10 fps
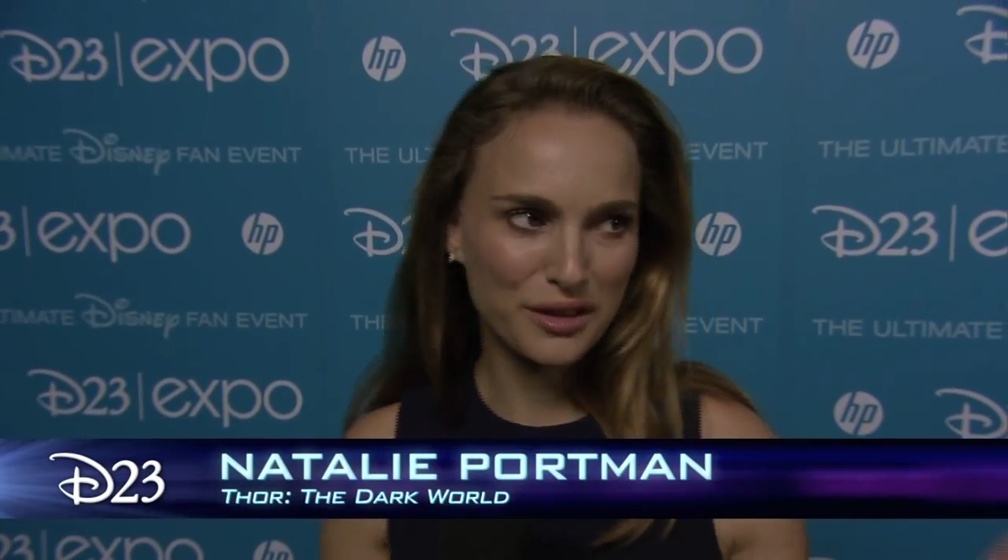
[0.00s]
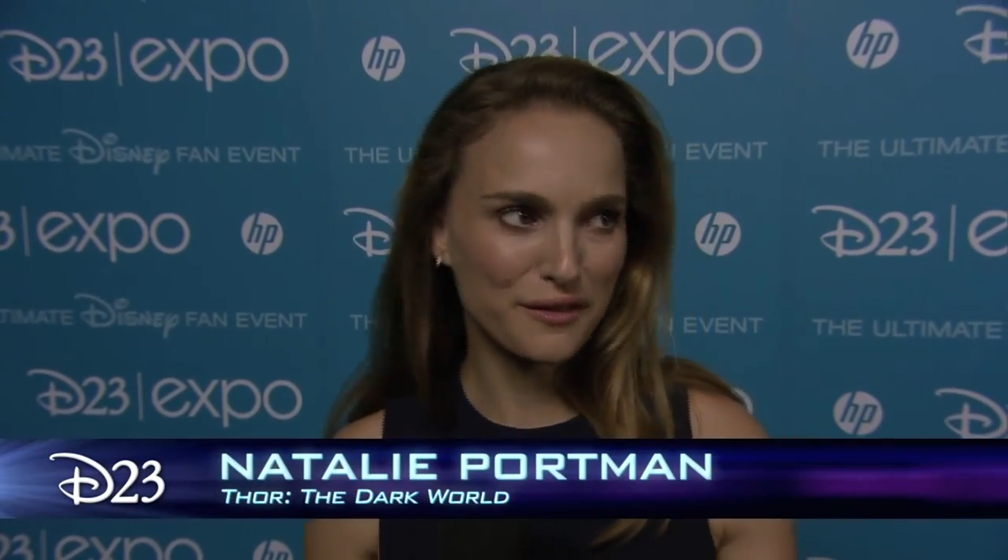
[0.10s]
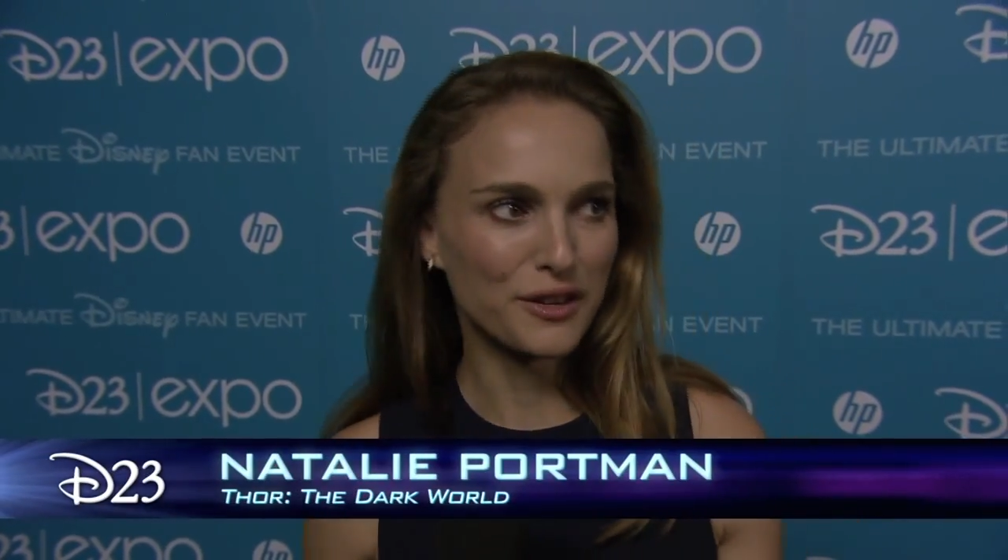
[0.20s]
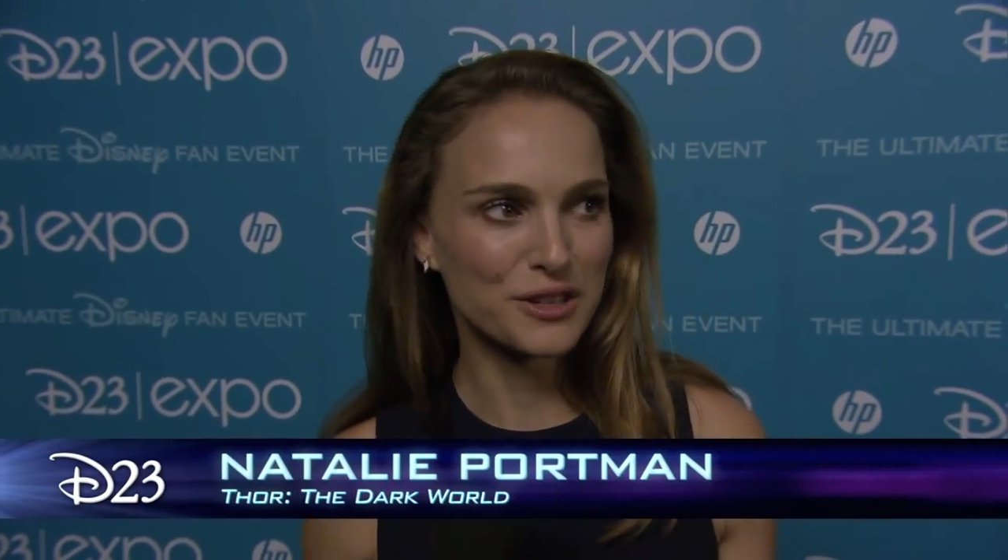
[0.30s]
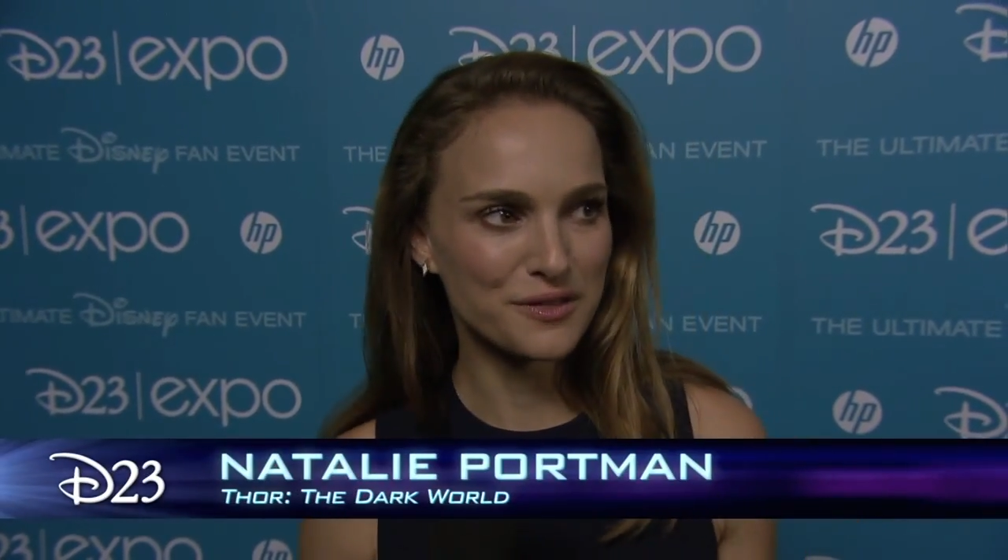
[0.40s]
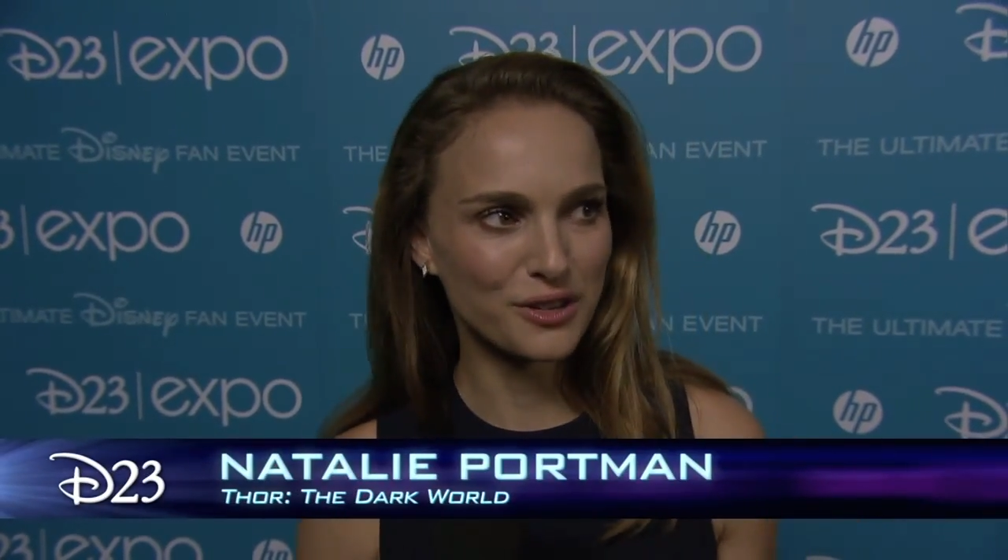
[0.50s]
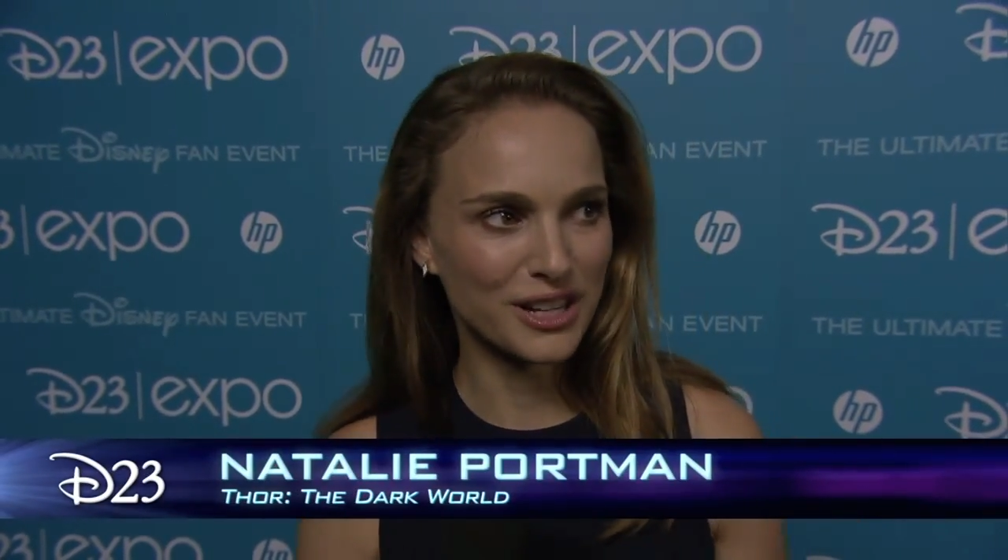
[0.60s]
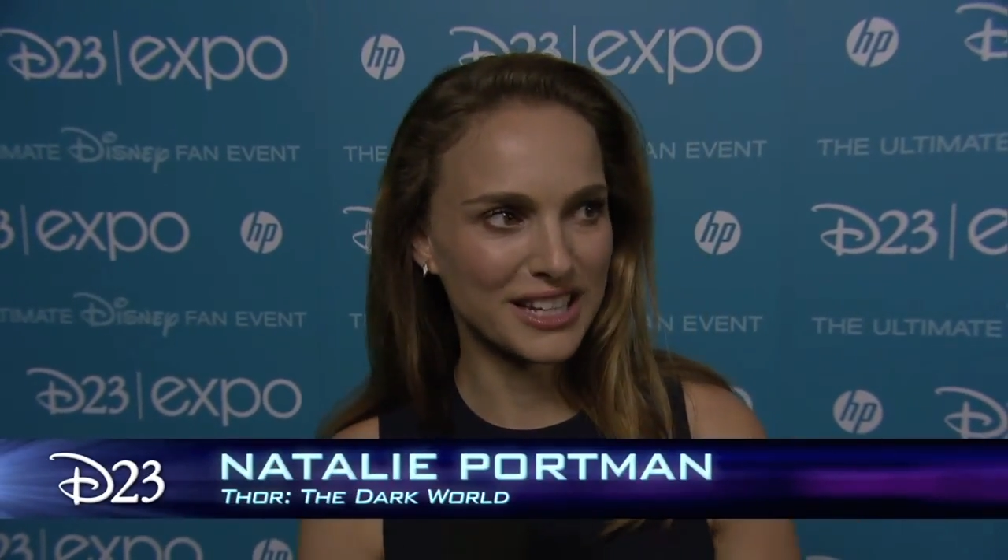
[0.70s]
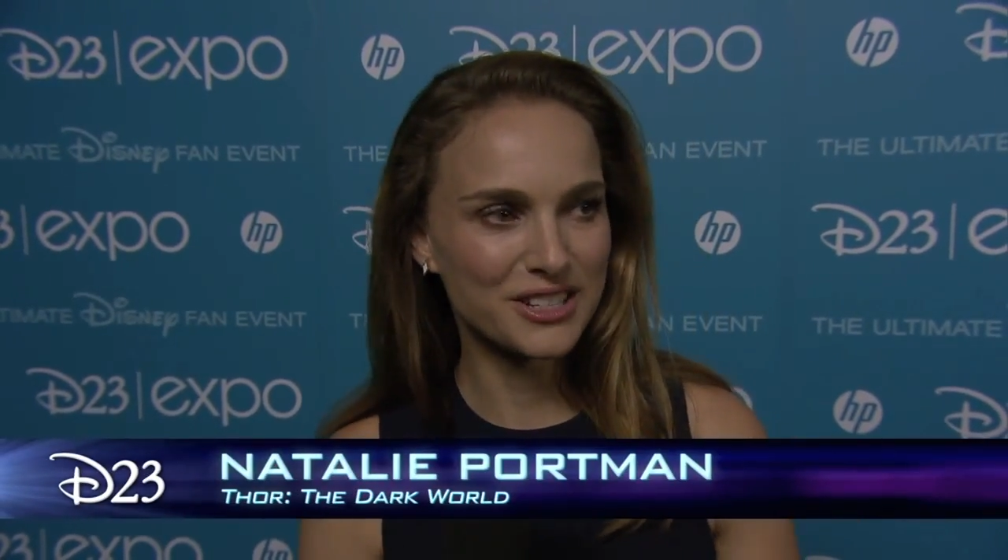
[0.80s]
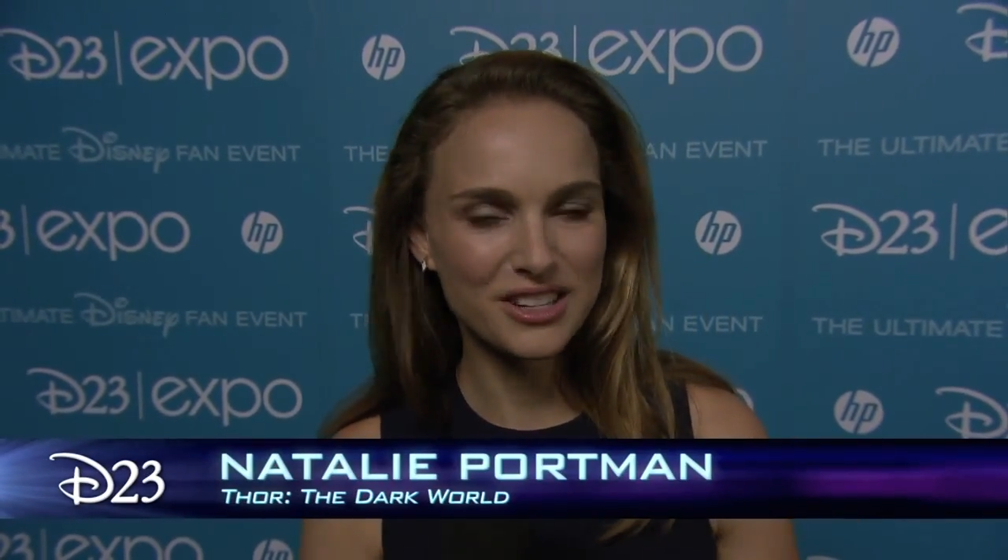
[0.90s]
the first
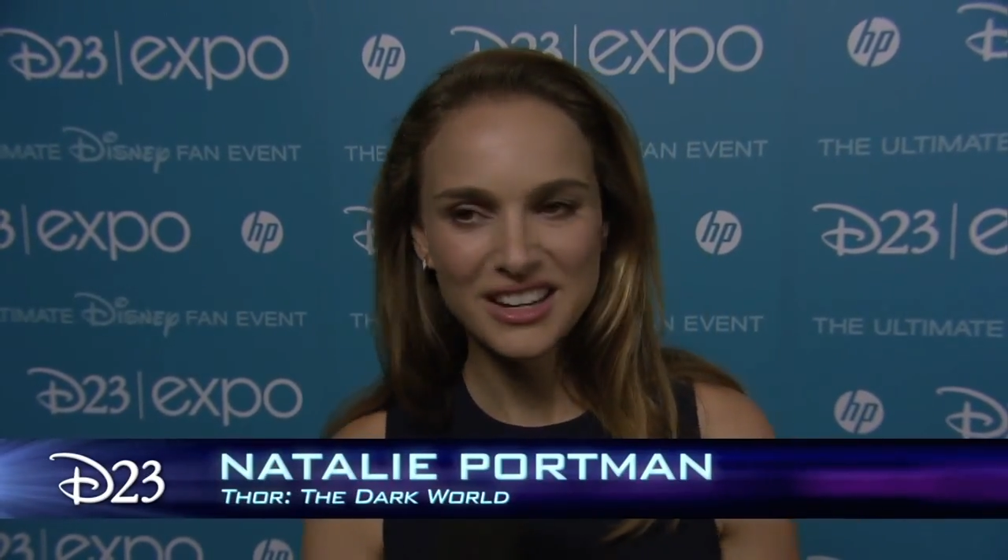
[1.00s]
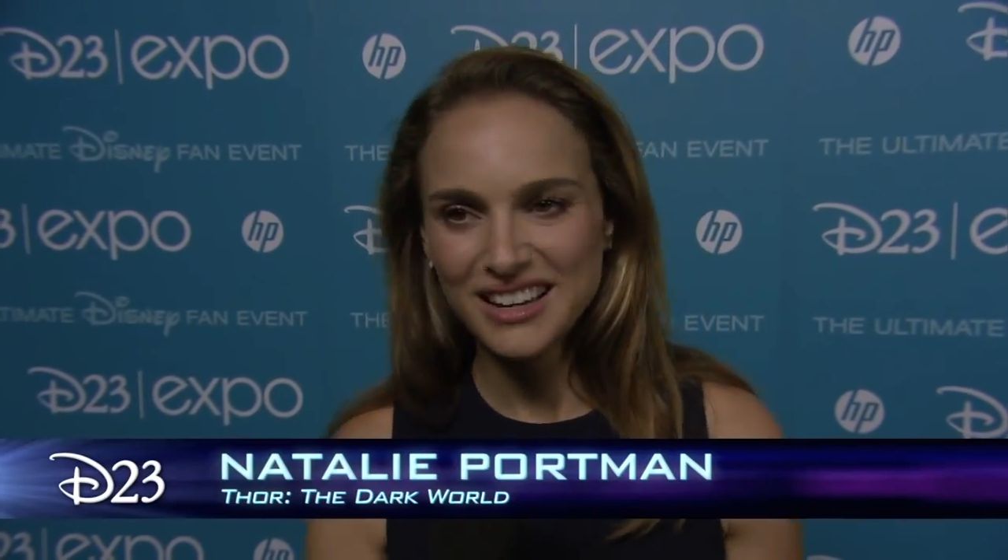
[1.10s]
footage